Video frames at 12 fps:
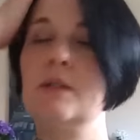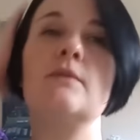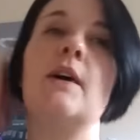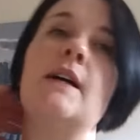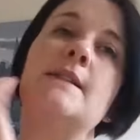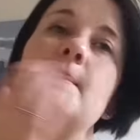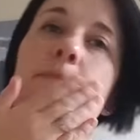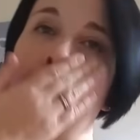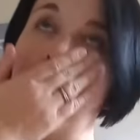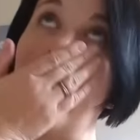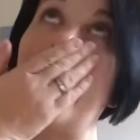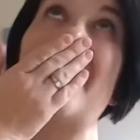Right,
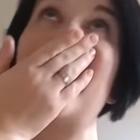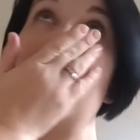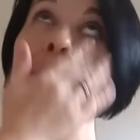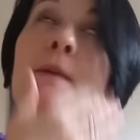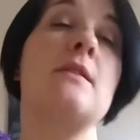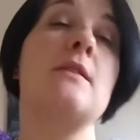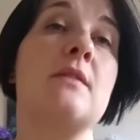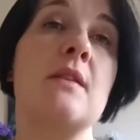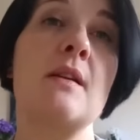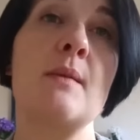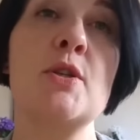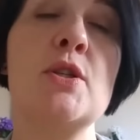I'm going to go because I'm going
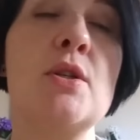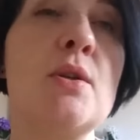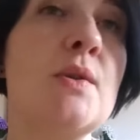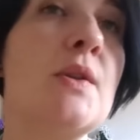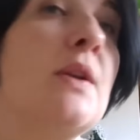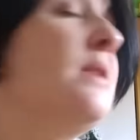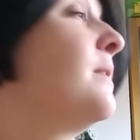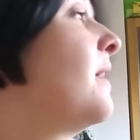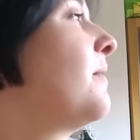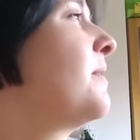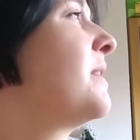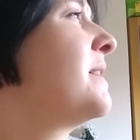to get my shoes on.
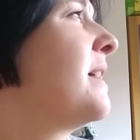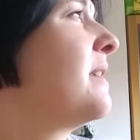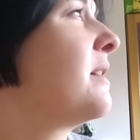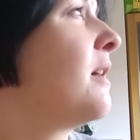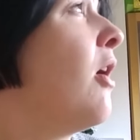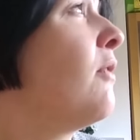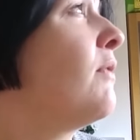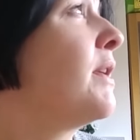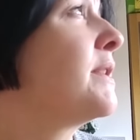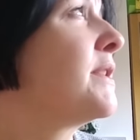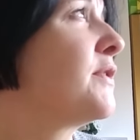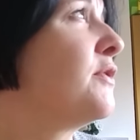I'm going to take the car
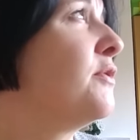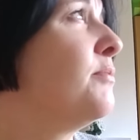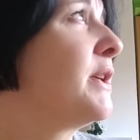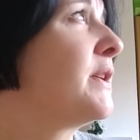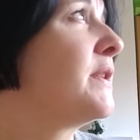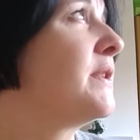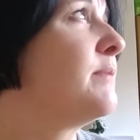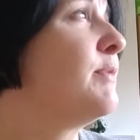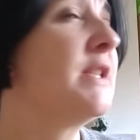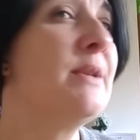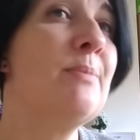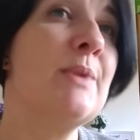around to school because it's
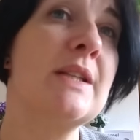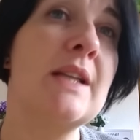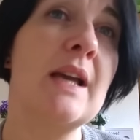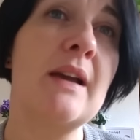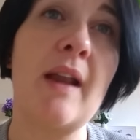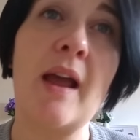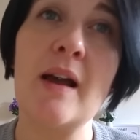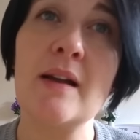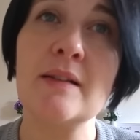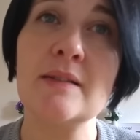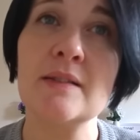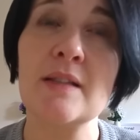been tipping it down,
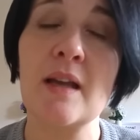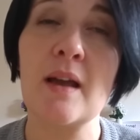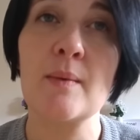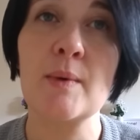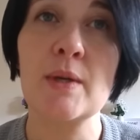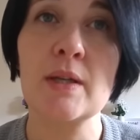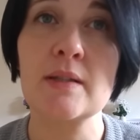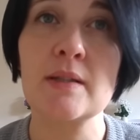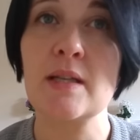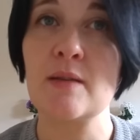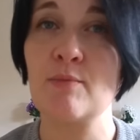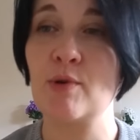and I'm going to
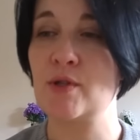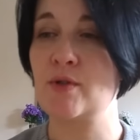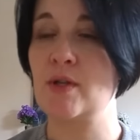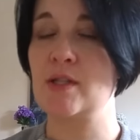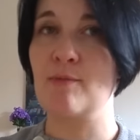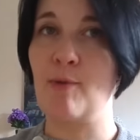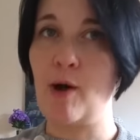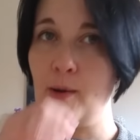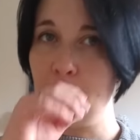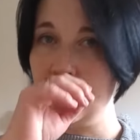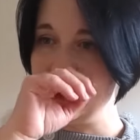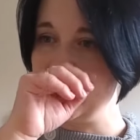take the boys straight to the
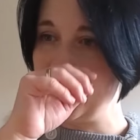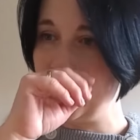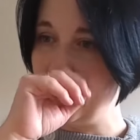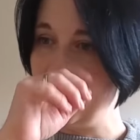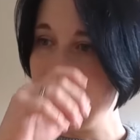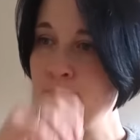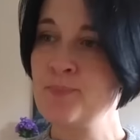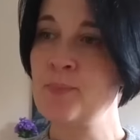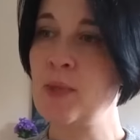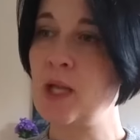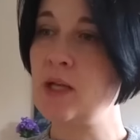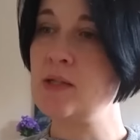barbers
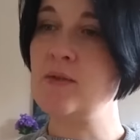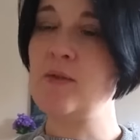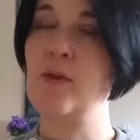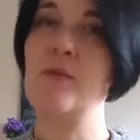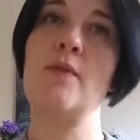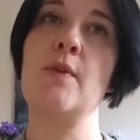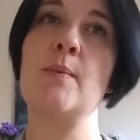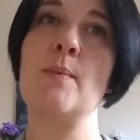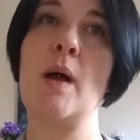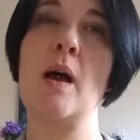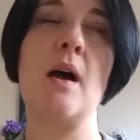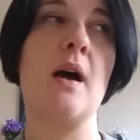because they've gone
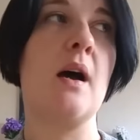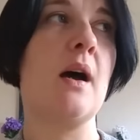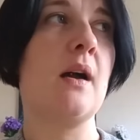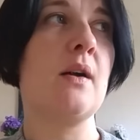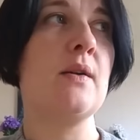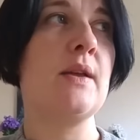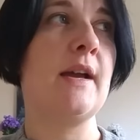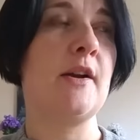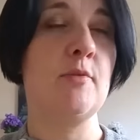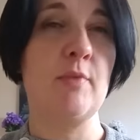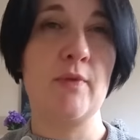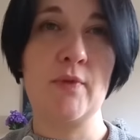from, I got the
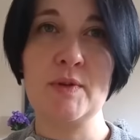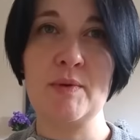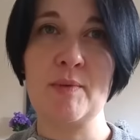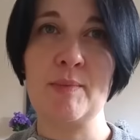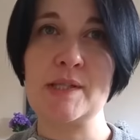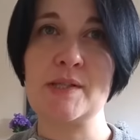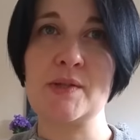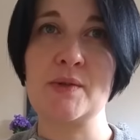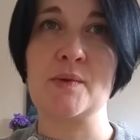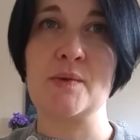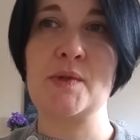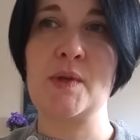haircut before they went back to
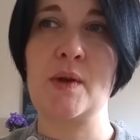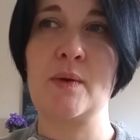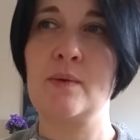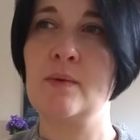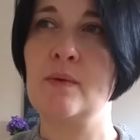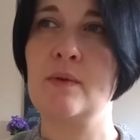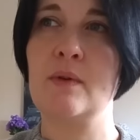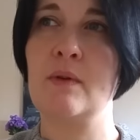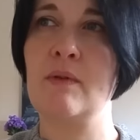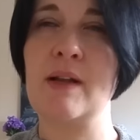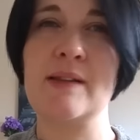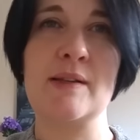school, so
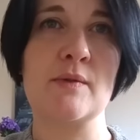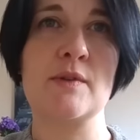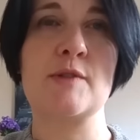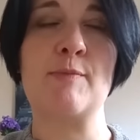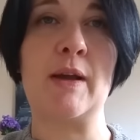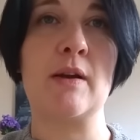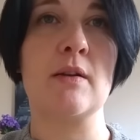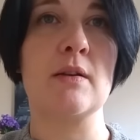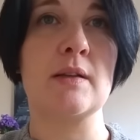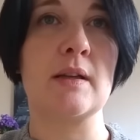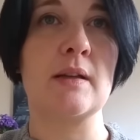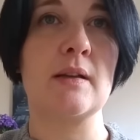around the August bank
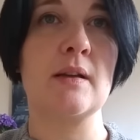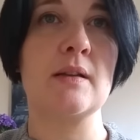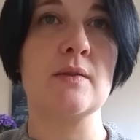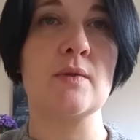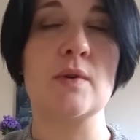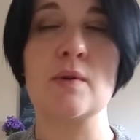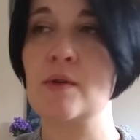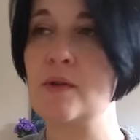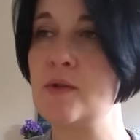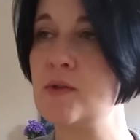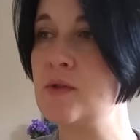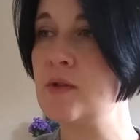holiday, end of
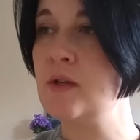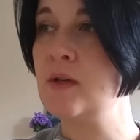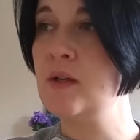August.